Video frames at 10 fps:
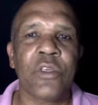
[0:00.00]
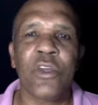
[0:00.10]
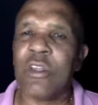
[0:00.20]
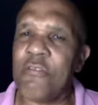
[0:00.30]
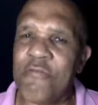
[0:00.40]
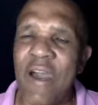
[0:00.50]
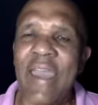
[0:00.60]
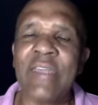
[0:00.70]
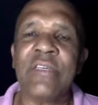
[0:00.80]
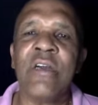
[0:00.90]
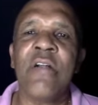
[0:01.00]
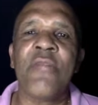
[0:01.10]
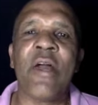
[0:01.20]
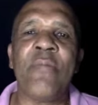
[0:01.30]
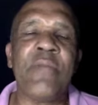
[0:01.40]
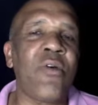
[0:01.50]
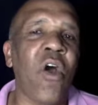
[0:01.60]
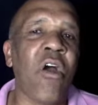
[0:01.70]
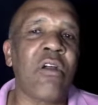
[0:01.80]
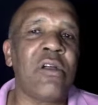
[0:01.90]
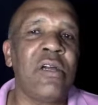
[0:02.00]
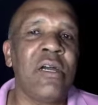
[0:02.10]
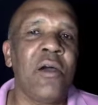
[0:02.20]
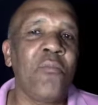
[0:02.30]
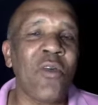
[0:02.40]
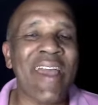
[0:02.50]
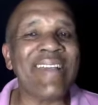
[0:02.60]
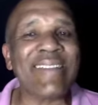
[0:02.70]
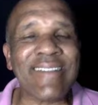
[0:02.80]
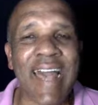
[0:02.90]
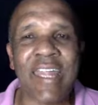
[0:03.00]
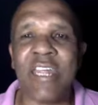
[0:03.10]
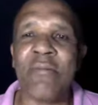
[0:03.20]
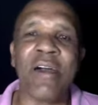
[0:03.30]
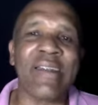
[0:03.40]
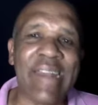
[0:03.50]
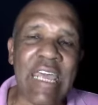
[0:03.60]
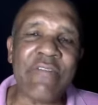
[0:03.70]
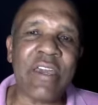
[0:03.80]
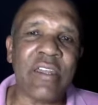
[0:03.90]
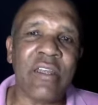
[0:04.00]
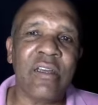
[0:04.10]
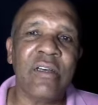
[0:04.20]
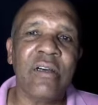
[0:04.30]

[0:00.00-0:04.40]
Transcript: You're going to find that people are more excited about leaving